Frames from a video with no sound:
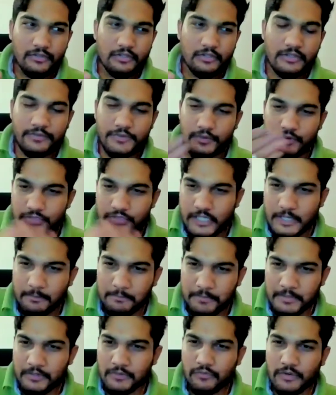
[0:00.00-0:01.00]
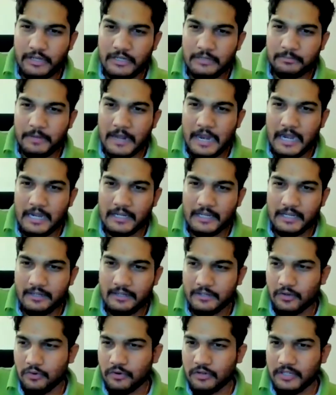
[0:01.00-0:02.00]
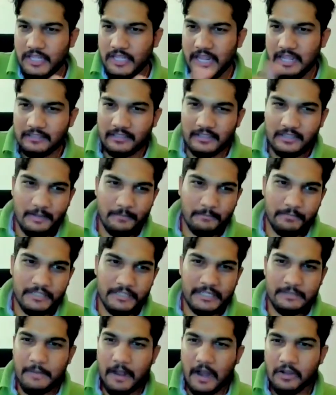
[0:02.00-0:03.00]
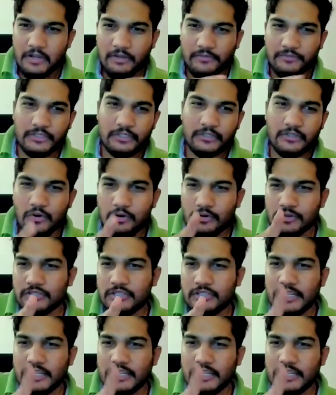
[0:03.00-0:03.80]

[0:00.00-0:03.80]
So if you jump in one part and don't take the complete part of the course,